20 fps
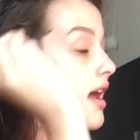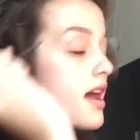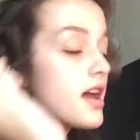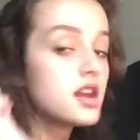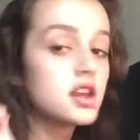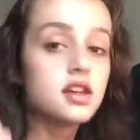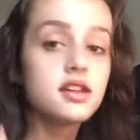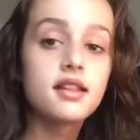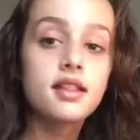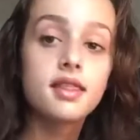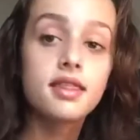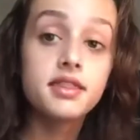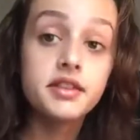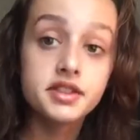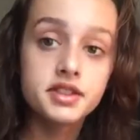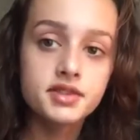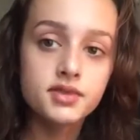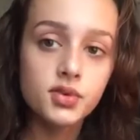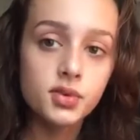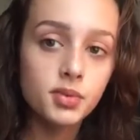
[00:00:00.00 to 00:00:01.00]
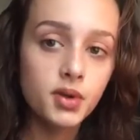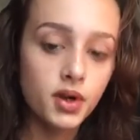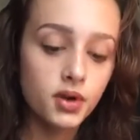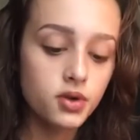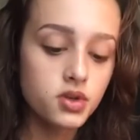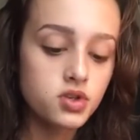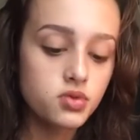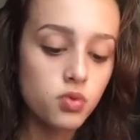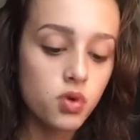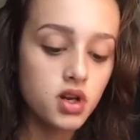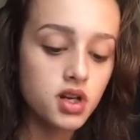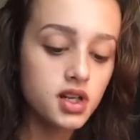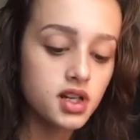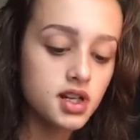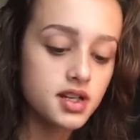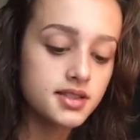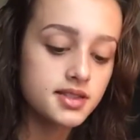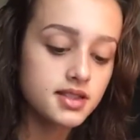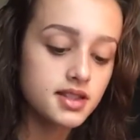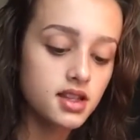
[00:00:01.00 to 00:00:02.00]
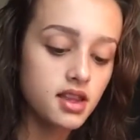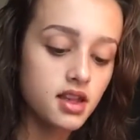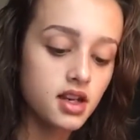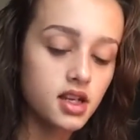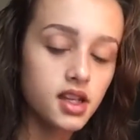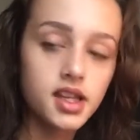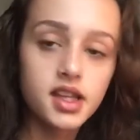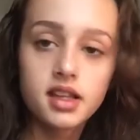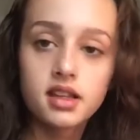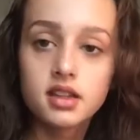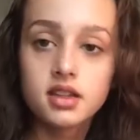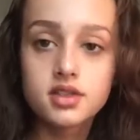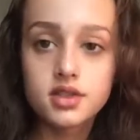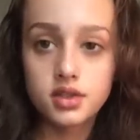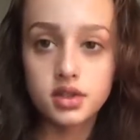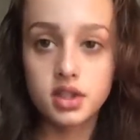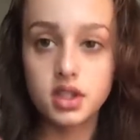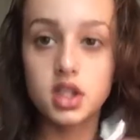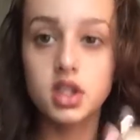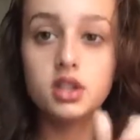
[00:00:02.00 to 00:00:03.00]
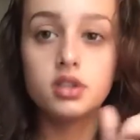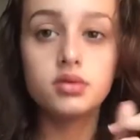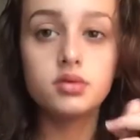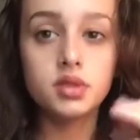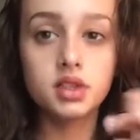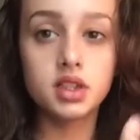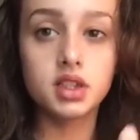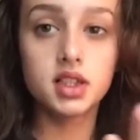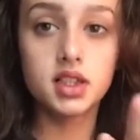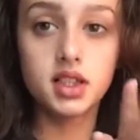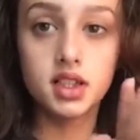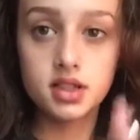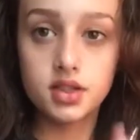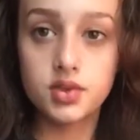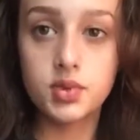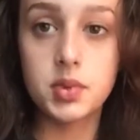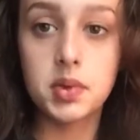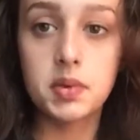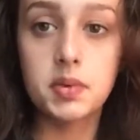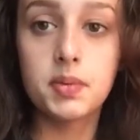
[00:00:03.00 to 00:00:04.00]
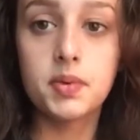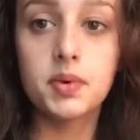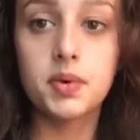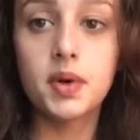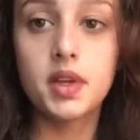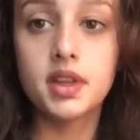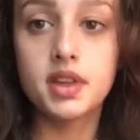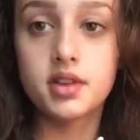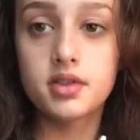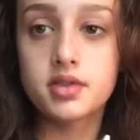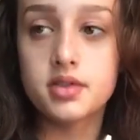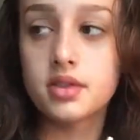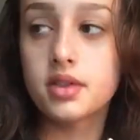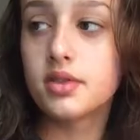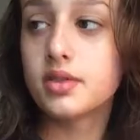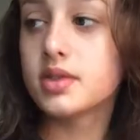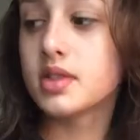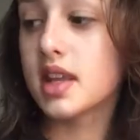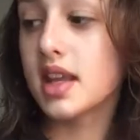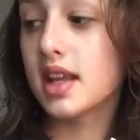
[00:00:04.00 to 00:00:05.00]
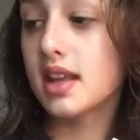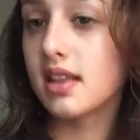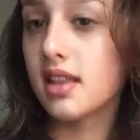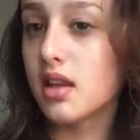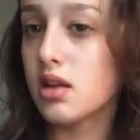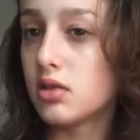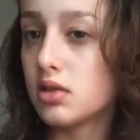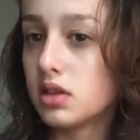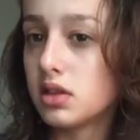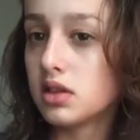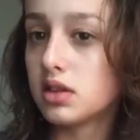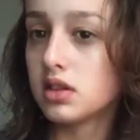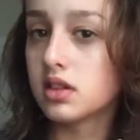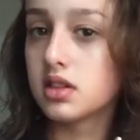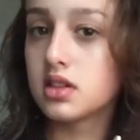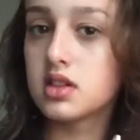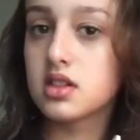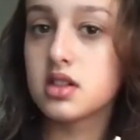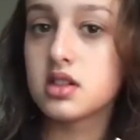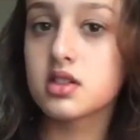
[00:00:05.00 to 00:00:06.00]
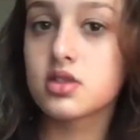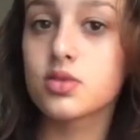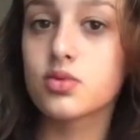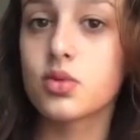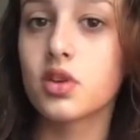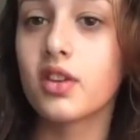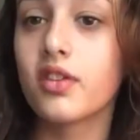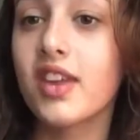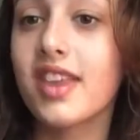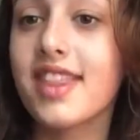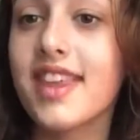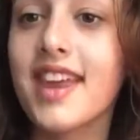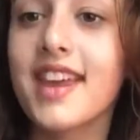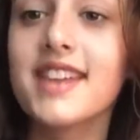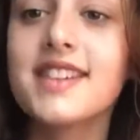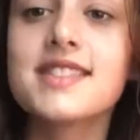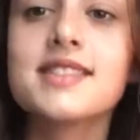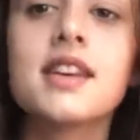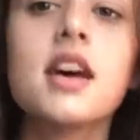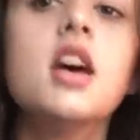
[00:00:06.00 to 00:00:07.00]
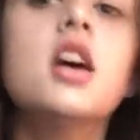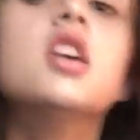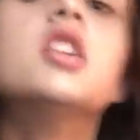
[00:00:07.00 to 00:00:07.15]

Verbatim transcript: and the swim coach wanted us to literally so you know when you're in a swimming pool and there's those like little swervy things.